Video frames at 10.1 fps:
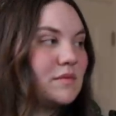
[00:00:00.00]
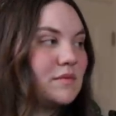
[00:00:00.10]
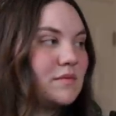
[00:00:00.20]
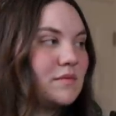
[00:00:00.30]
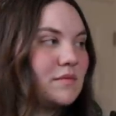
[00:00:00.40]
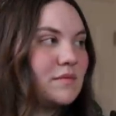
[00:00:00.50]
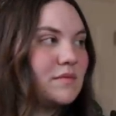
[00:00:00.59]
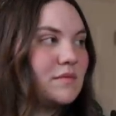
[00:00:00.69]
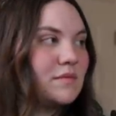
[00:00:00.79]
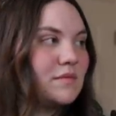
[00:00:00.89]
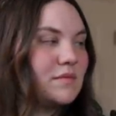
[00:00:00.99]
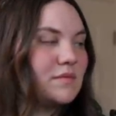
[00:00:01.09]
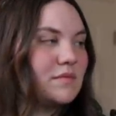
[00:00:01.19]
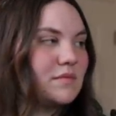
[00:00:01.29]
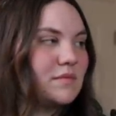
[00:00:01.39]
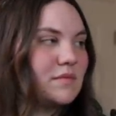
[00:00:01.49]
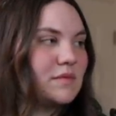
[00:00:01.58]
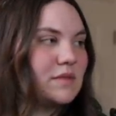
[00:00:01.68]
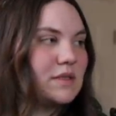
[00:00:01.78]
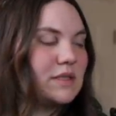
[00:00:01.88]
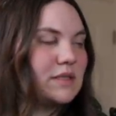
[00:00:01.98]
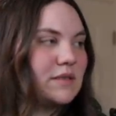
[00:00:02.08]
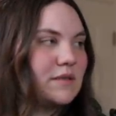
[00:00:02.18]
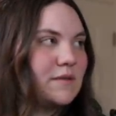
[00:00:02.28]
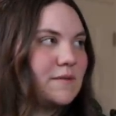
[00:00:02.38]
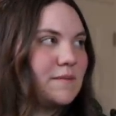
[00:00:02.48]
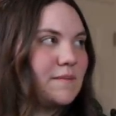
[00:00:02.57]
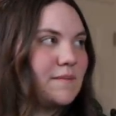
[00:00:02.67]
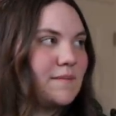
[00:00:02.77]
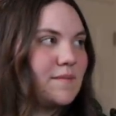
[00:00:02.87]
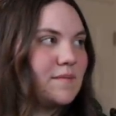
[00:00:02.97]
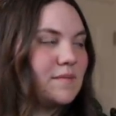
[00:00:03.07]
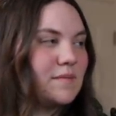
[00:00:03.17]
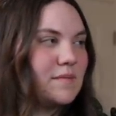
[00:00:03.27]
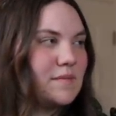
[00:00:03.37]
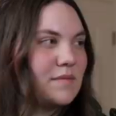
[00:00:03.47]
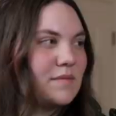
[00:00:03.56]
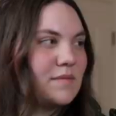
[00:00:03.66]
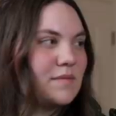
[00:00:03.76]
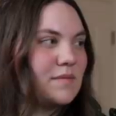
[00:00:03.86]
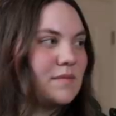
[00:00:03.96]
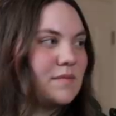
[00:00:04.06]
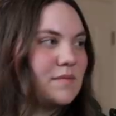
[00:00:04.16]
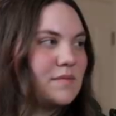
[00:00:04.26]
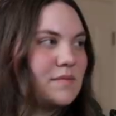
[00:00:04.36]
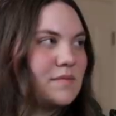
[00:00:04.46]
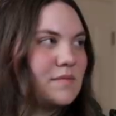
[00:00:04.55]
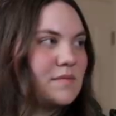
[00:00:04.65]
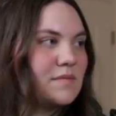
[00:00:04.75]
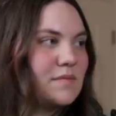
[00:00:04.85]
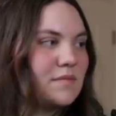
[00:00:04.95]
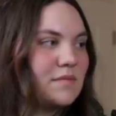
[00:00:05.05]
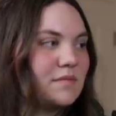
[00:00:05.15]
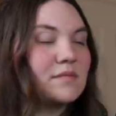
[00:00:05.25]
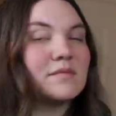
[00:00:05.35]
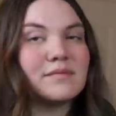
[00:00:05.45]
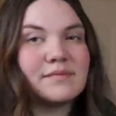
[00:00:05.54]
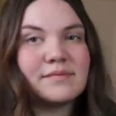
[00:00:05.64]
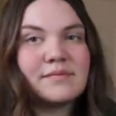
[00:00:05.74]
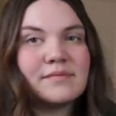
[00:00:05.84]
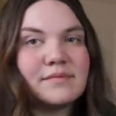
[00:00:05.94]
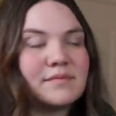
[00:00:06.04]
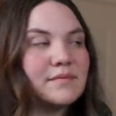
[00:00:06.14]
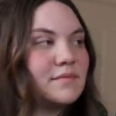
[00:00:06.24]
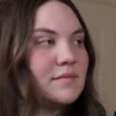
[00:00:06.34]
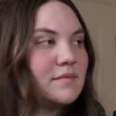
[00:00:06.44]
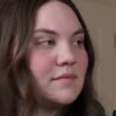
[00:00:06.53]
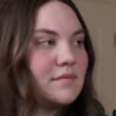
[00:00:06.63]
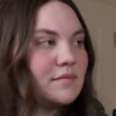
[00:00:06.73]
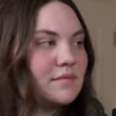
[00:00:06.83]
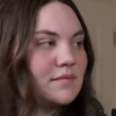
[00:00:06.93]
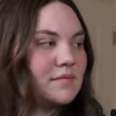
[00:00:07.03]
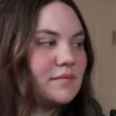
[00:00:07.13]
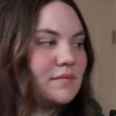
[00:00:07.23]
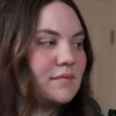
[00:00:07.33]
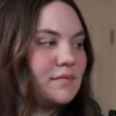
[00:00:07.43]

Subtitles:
The person shown says nothing.